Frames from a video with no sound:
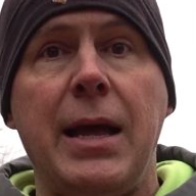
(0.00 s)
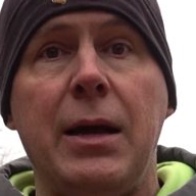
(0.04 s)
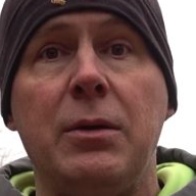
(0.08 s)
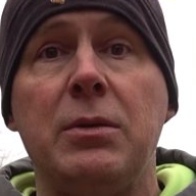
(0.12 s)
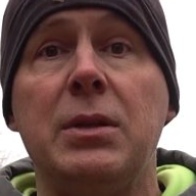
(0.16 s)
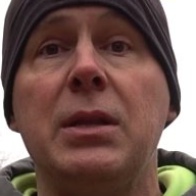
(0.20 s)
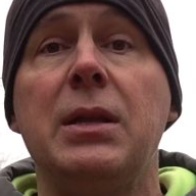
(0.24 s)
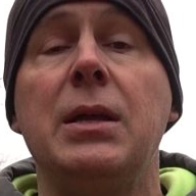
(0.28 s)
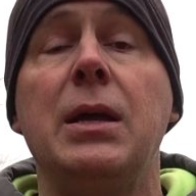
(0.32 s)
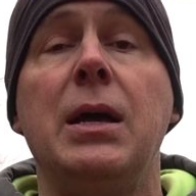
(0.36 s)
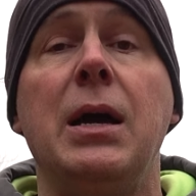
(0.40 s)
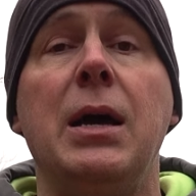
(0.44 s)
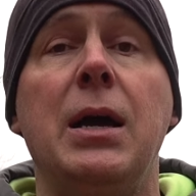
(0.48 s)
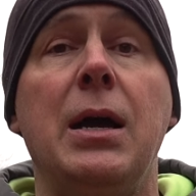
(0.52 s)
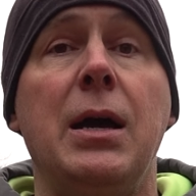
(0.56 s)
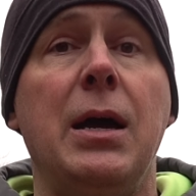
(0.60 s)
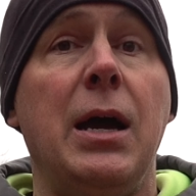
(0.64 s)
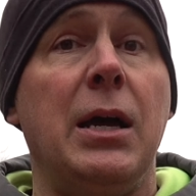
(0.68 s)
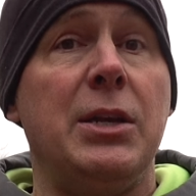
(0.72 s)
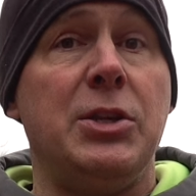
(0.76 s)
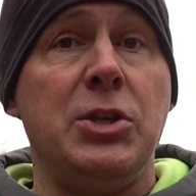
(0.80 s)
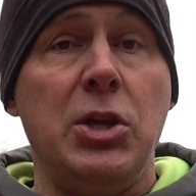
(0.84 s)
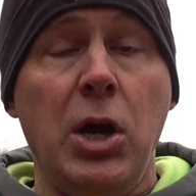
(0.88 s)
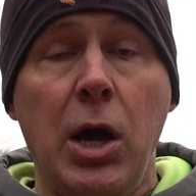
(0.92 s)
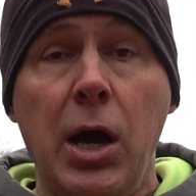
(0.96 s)
out,
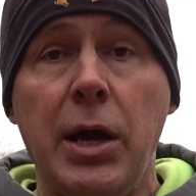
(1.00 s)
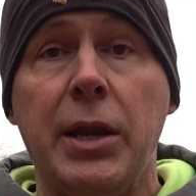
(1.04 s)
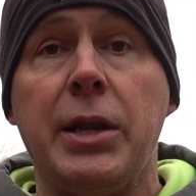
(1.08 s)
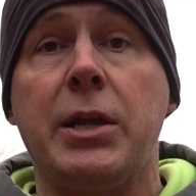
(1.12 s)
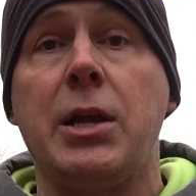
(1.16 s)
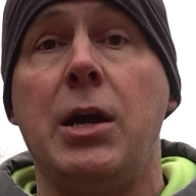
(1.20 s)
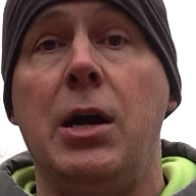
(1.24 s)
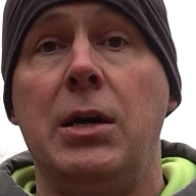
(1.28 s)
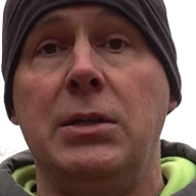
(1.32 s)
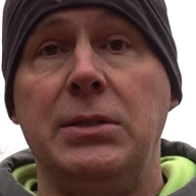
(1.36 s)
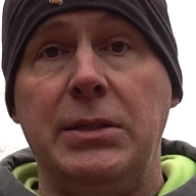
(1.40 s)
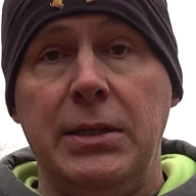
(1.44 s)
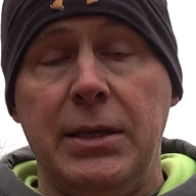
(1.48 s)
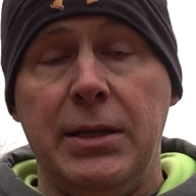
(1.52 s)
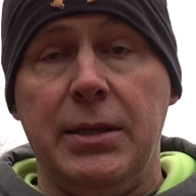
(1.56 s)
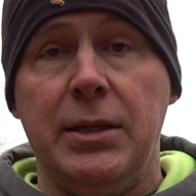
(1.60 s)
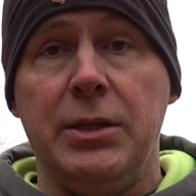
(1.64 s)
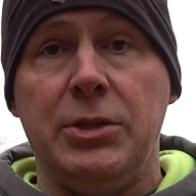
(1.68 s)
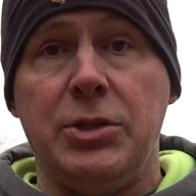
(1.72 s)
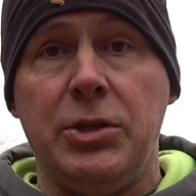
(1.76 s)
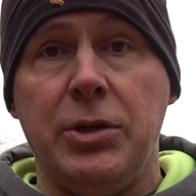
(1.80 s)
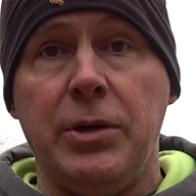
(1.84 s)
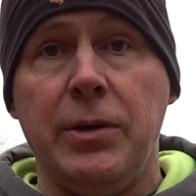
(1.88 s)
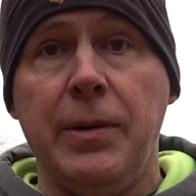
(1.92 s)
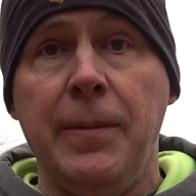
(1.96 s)
a ton of content
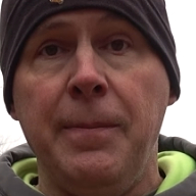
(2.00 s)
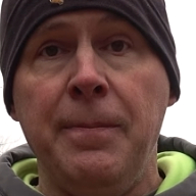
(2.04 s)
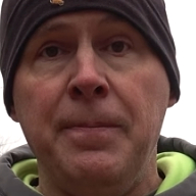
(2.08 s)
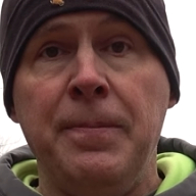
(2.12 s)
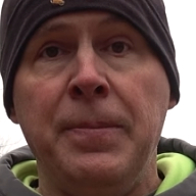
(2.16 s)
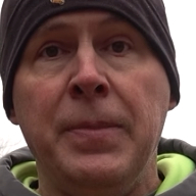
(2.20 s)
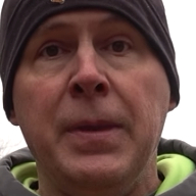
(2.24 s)
this year.